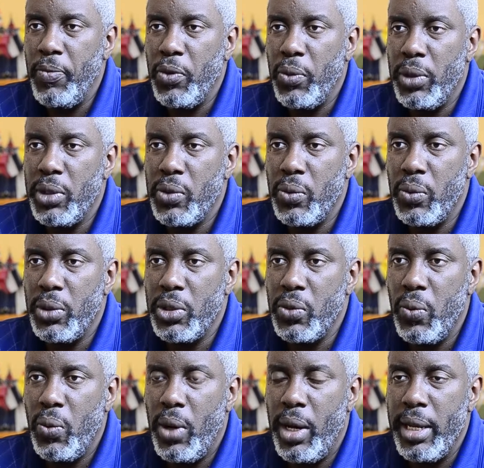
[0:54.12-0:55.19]
was
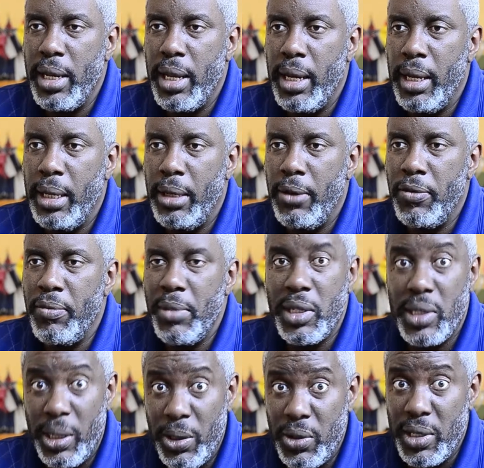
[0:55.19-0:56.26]
one of
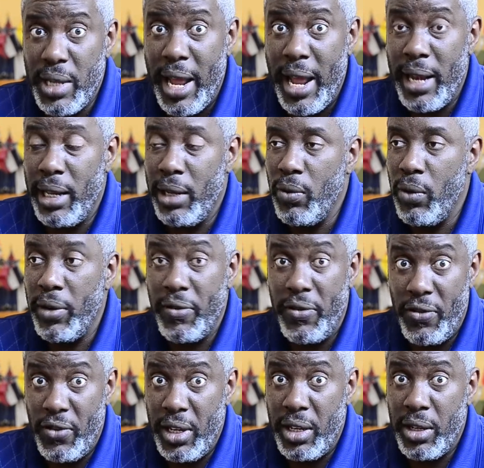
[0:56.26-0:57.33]
misunderstanding, one of
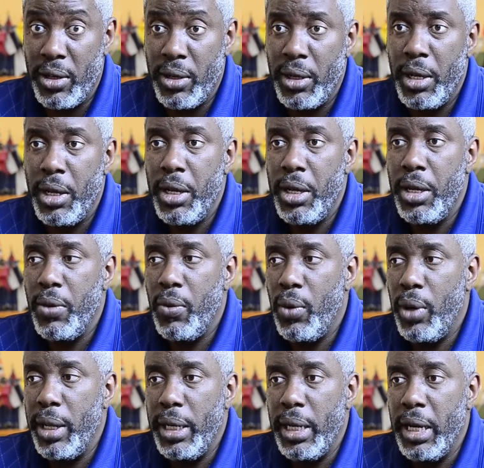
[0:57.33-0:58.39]
fear,
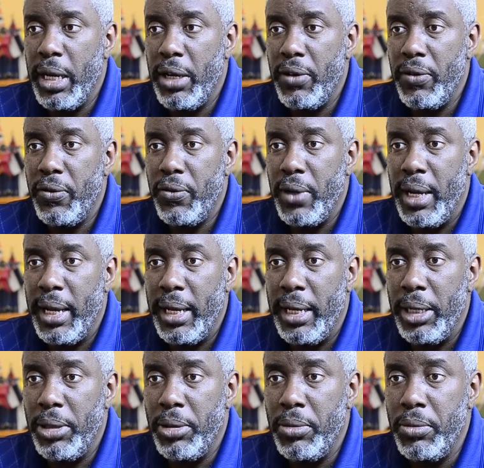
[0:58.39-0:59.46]
one of
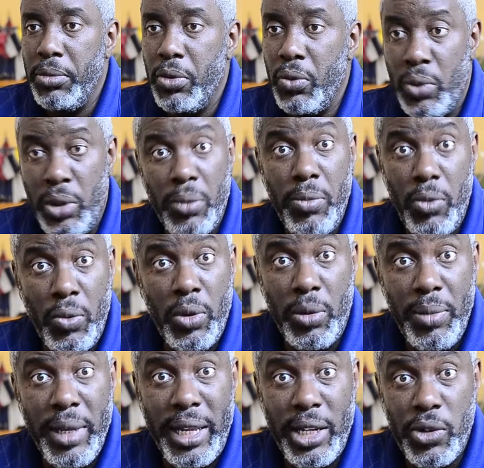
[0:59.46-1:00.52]
real
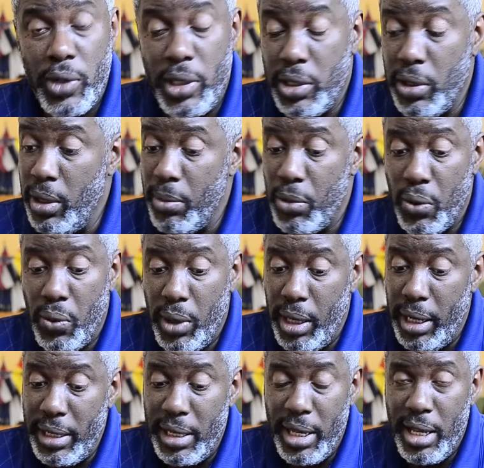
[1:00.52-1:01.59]
bigotry. So number
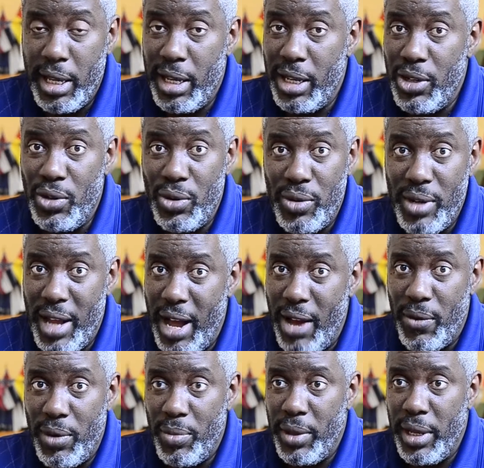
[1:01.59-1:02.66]
one, do not
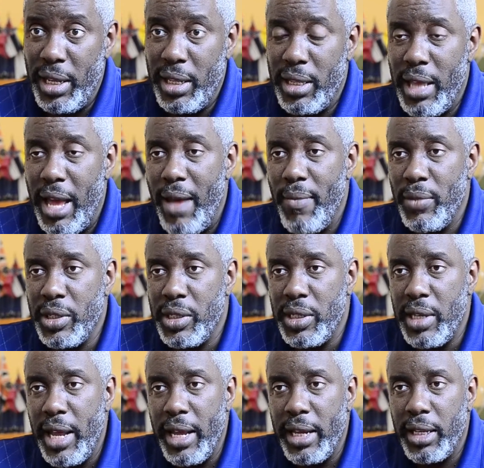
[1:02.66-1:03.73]
repeat that
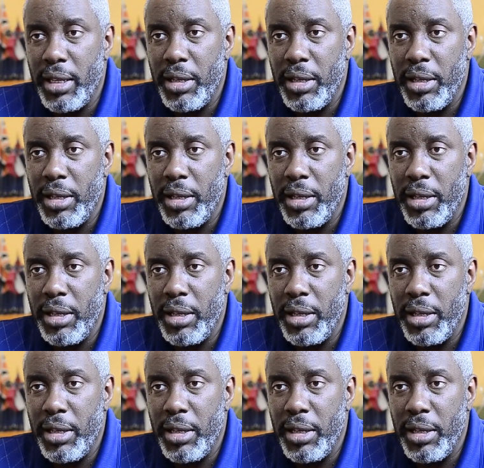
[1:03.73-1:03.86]
mistake.